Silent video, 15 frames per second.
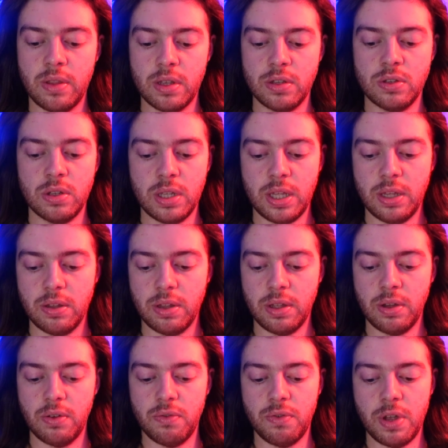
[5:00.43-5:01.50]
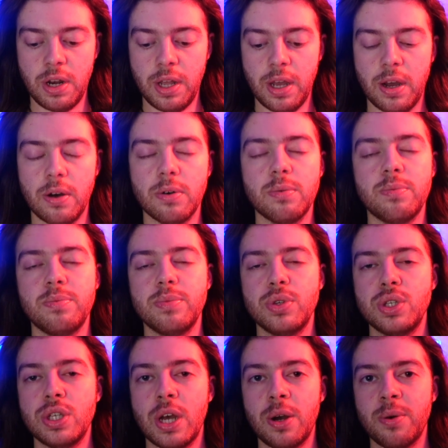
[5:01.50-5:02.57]
this healing video.
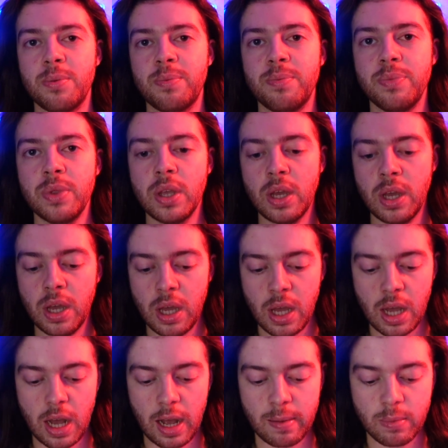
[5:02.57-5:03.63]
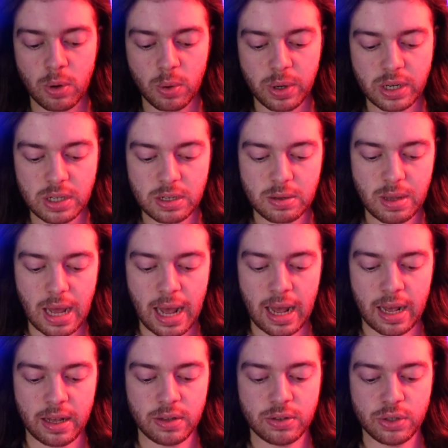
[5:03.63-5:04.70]
So I'm going to
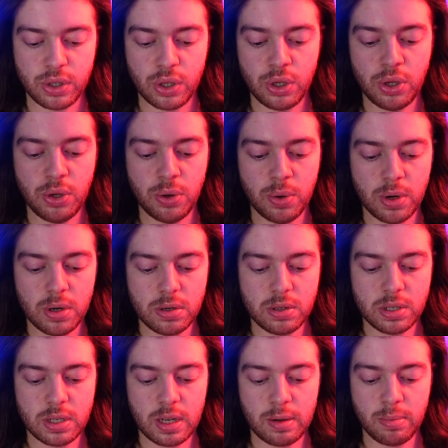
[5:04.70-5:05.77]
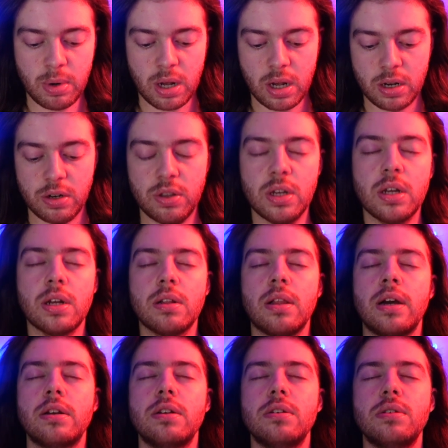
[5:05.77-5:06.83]
ask your the
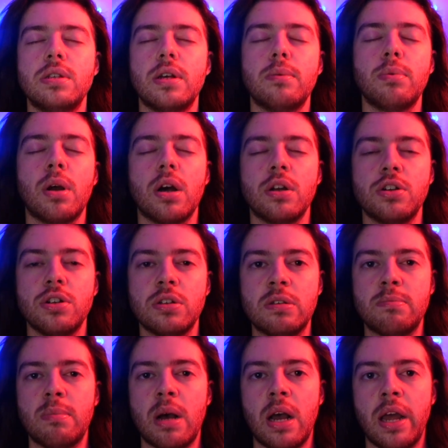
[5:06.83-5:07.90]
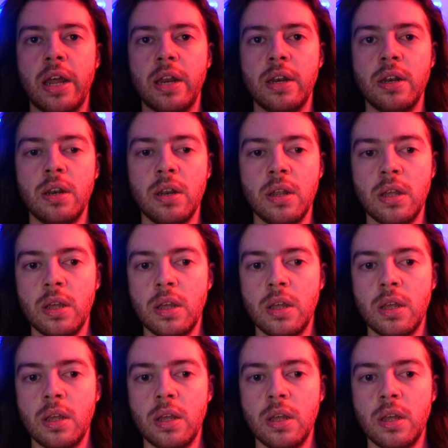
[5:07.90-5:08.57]
collective subconscious mind,